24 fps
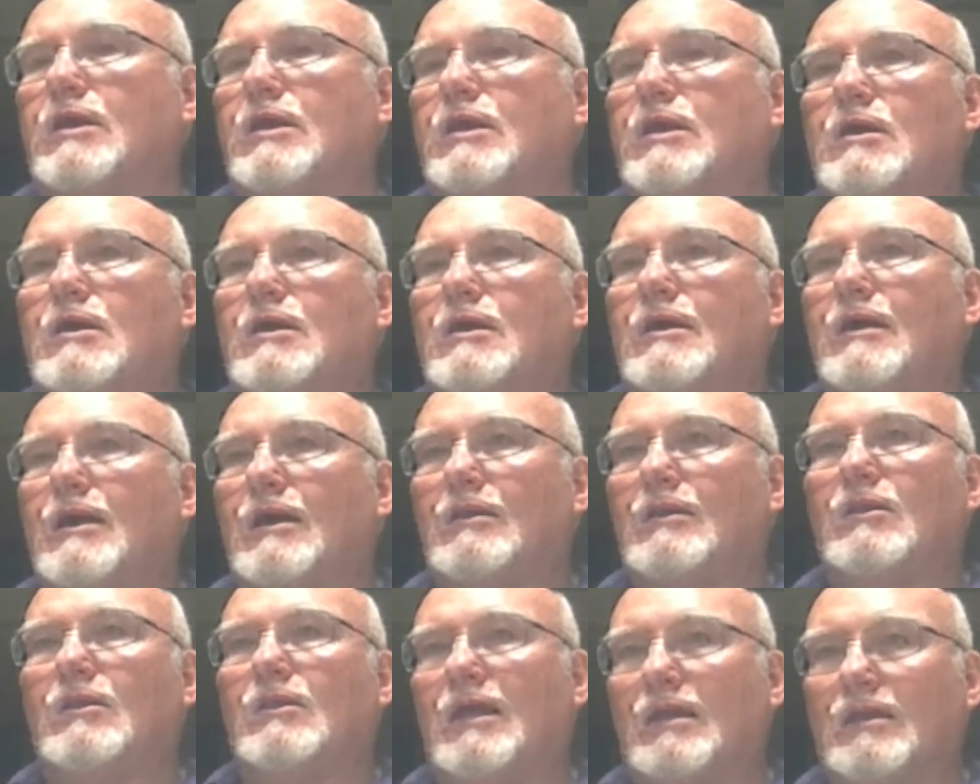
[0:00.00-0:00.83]
Look
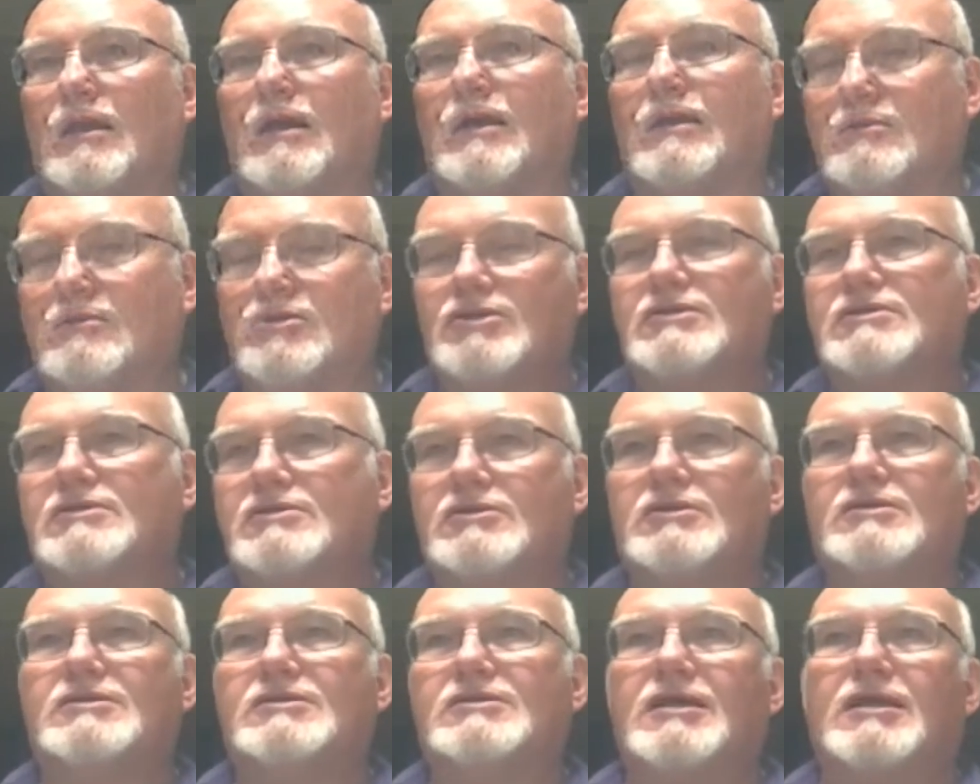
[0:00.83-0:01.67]
anywhere from
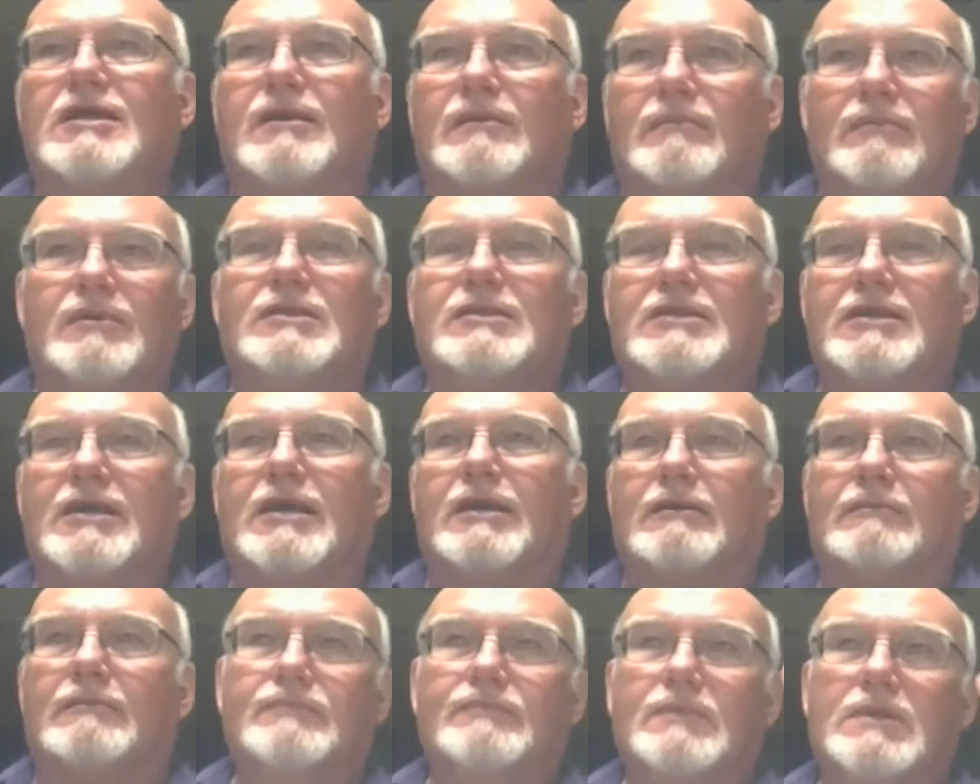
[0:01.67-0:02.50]
90 AD
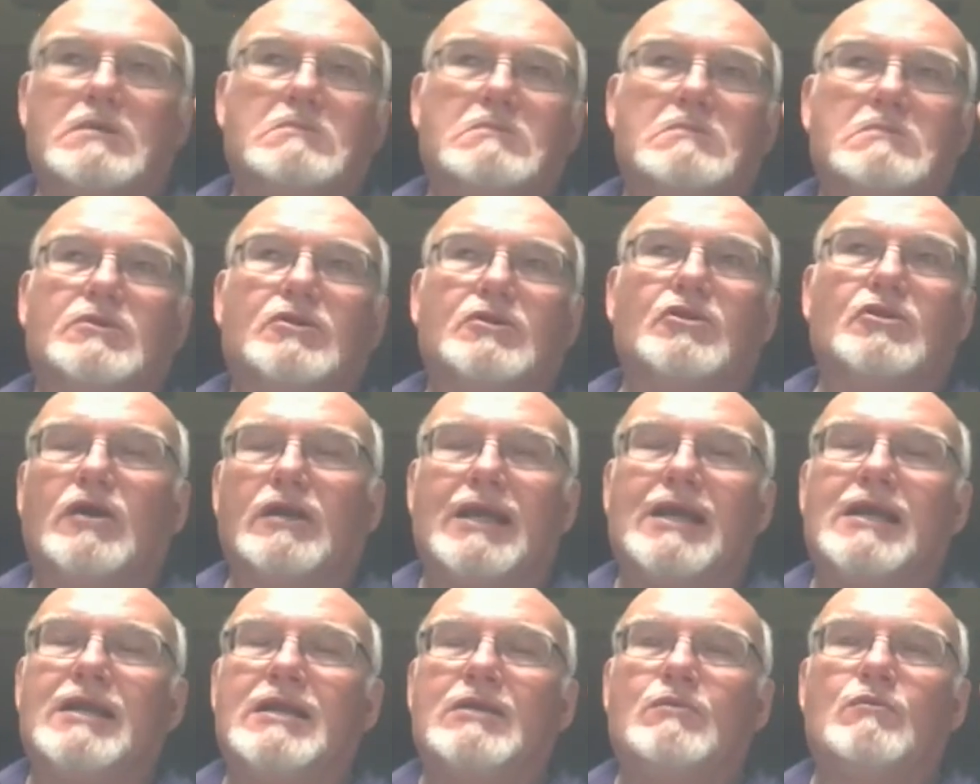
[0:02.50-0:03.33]
to
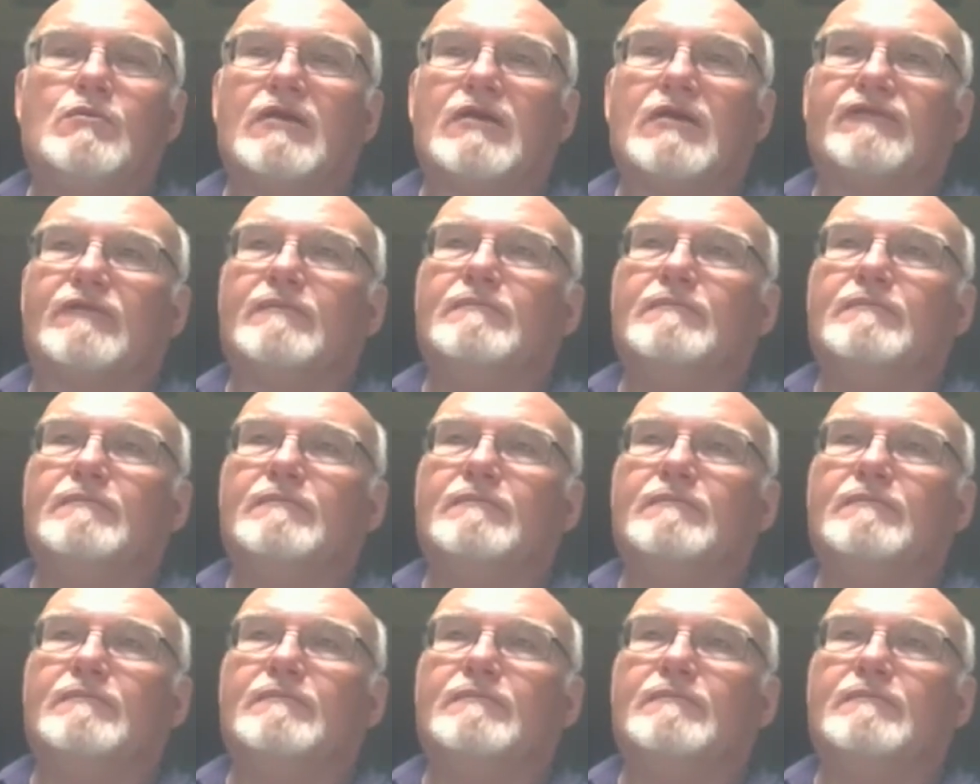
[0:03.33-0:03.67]
500,